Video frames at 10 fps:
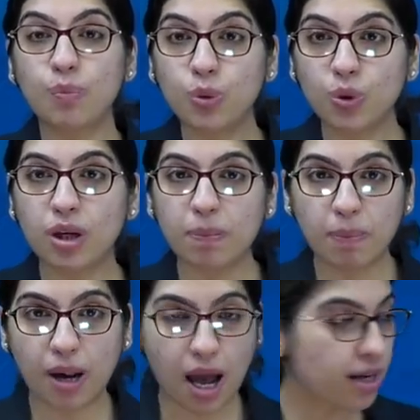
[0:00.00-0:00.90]
pleural
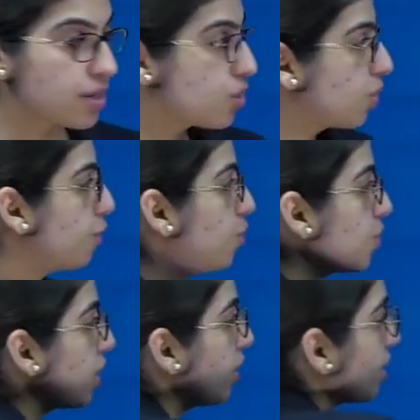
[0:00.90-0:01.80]
plaque. So if you
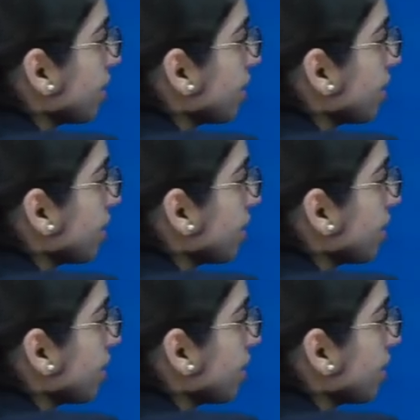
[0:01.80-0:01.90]
see this